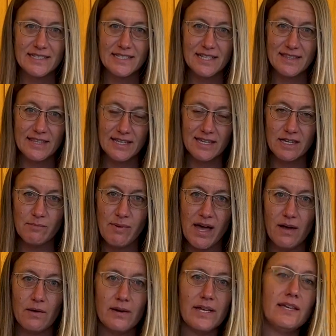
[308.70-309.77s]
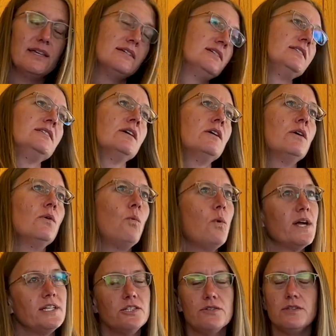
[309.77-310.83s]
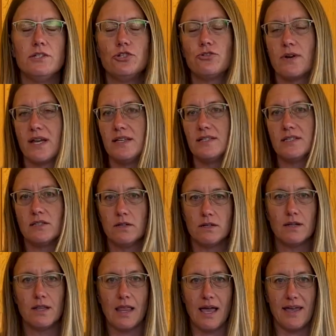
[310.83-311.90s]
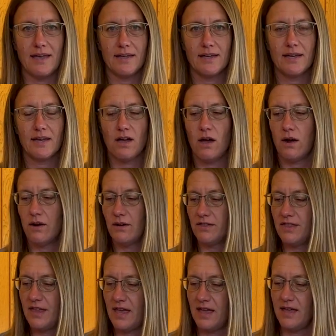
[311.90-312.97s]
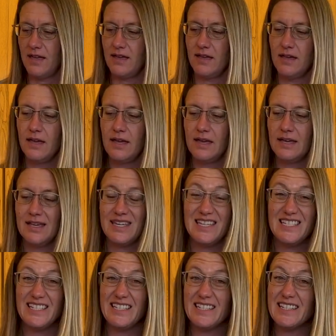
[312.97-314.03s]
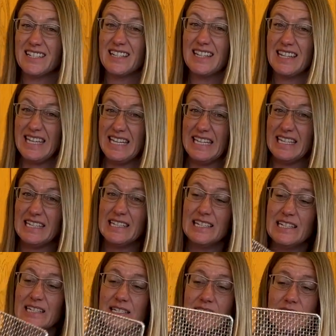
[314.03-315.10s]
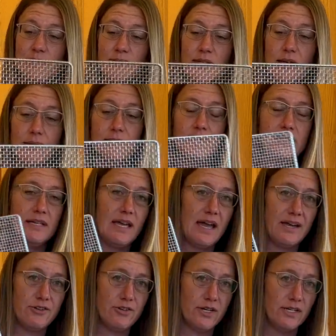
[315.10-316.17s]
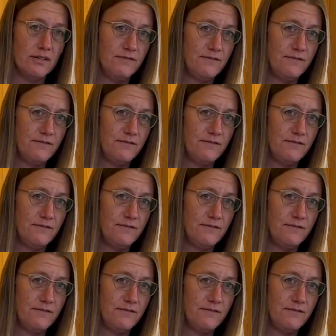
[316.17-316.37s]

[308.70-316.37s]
to think about is, what do the trays look like? Are they easy to clean? Sometimes dehydrated